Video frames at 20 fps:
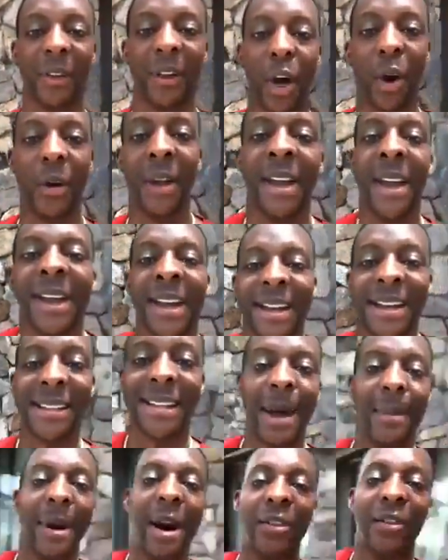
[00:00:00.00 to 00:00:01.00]
below?
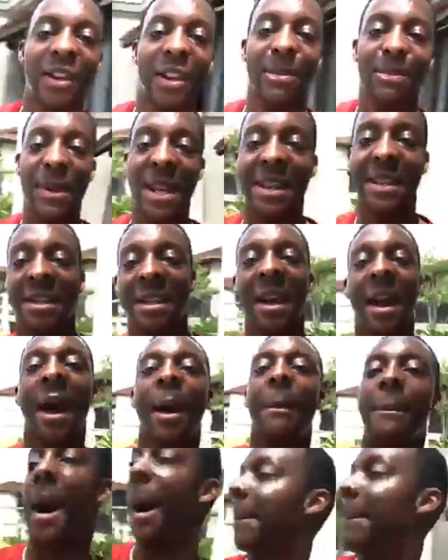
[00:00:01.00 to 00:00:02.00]
Because I'm out on the beach.
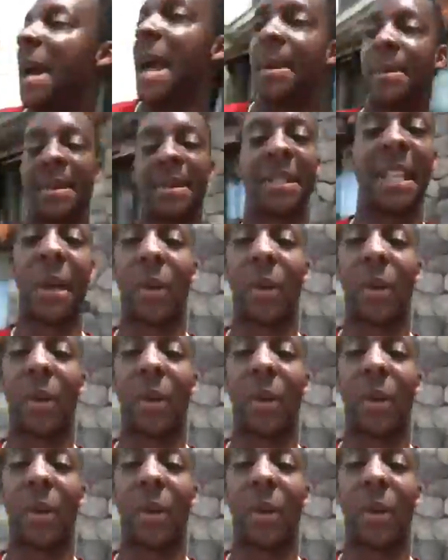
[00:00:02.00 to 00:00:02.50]
My babies,